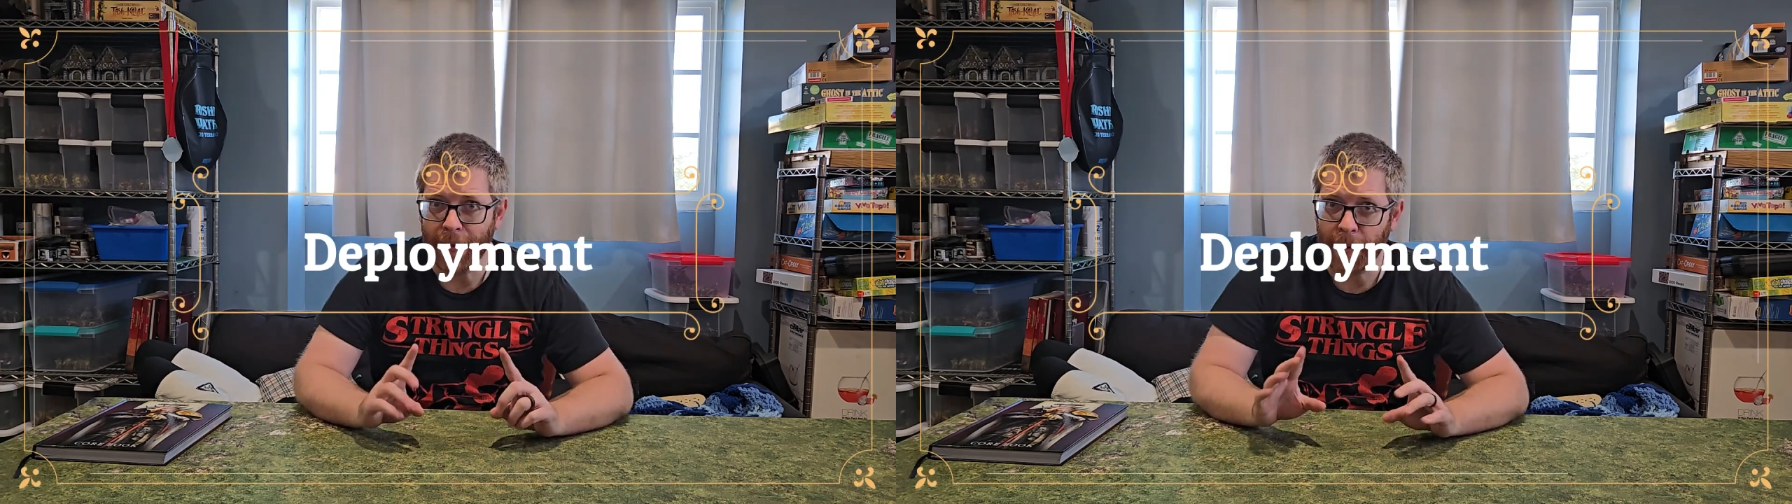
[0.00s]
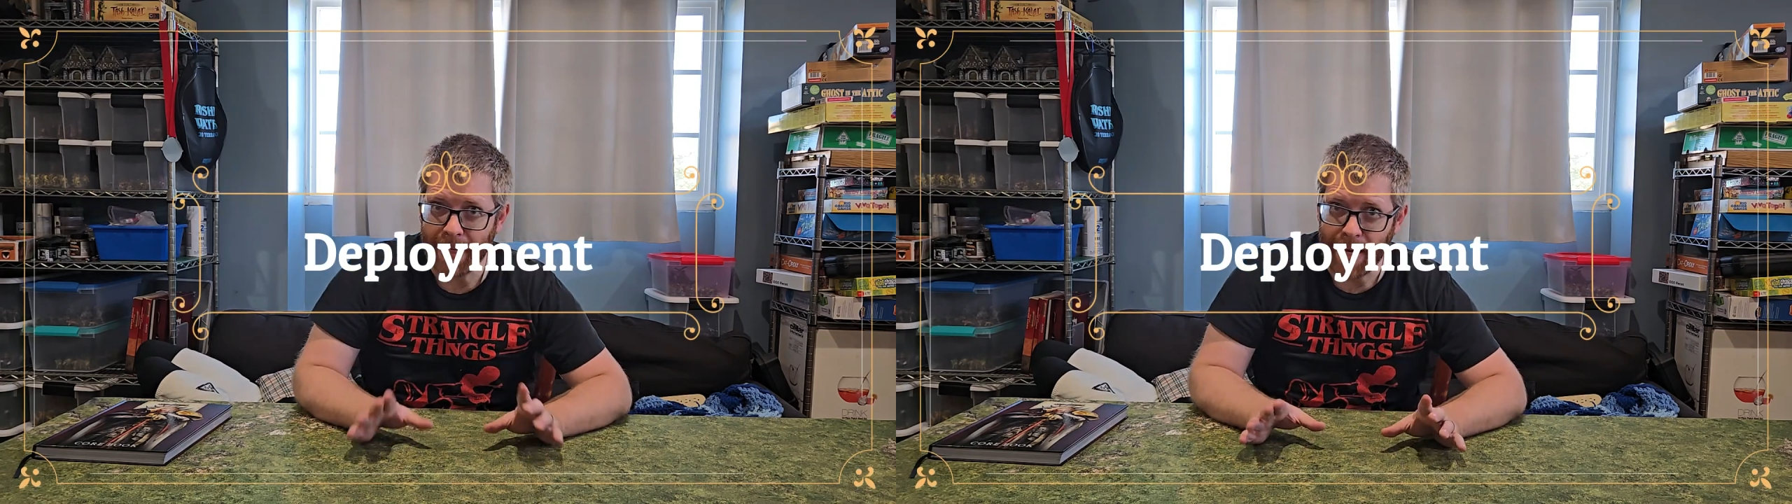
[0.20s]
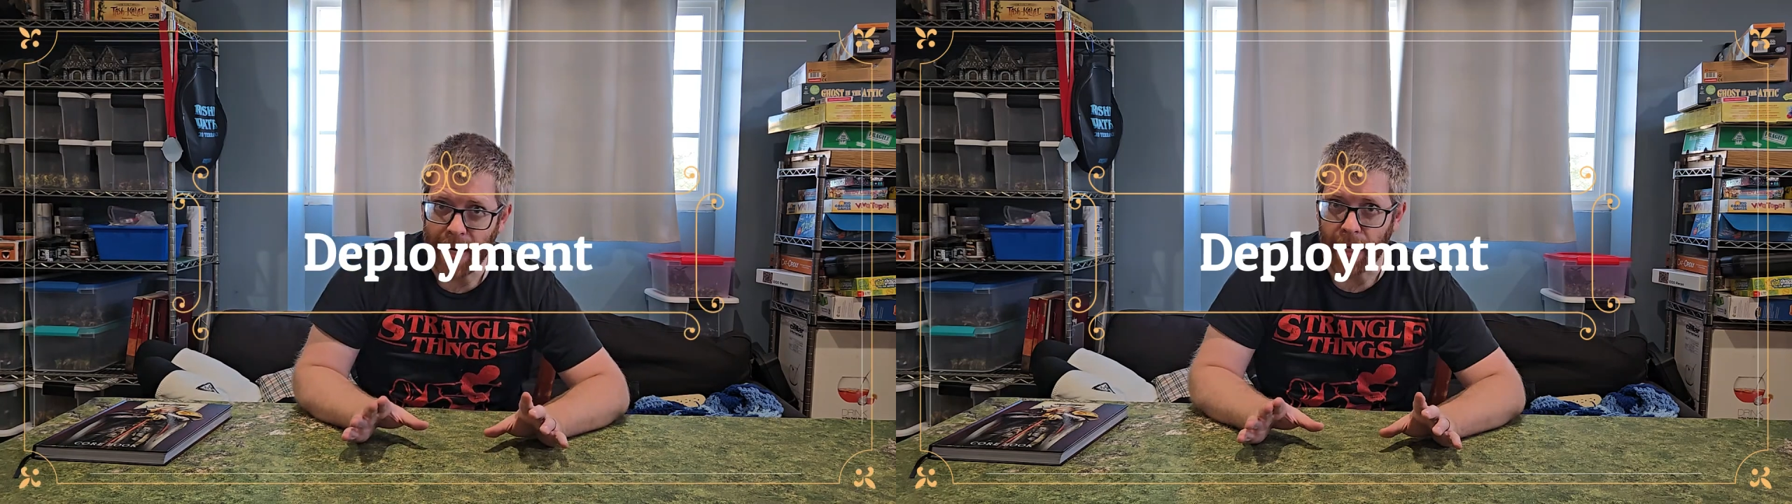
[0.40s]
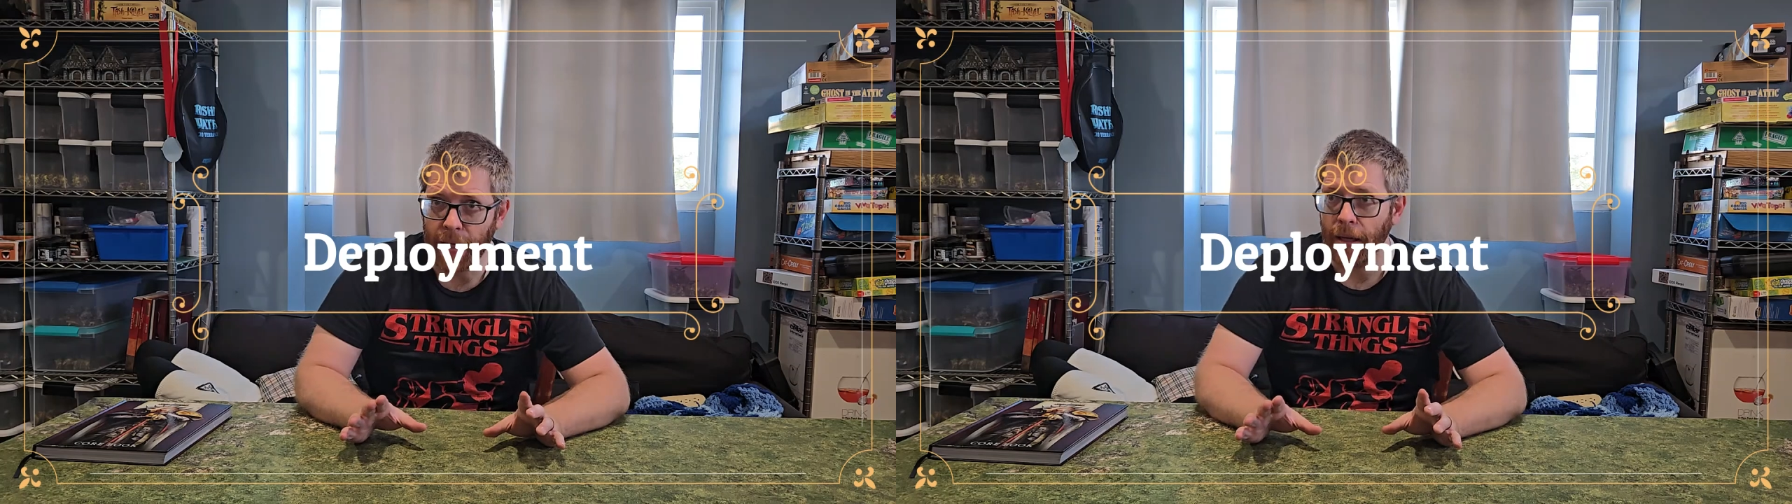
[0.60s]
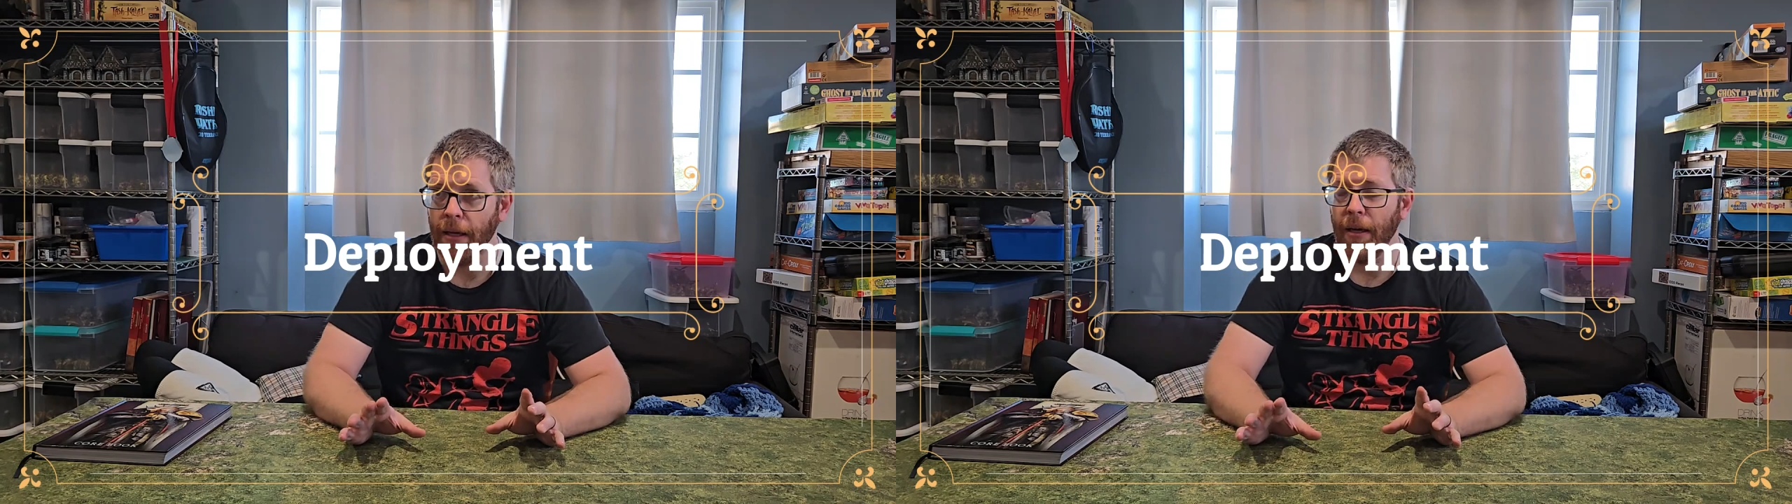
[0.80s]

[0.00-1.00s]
at the beginning,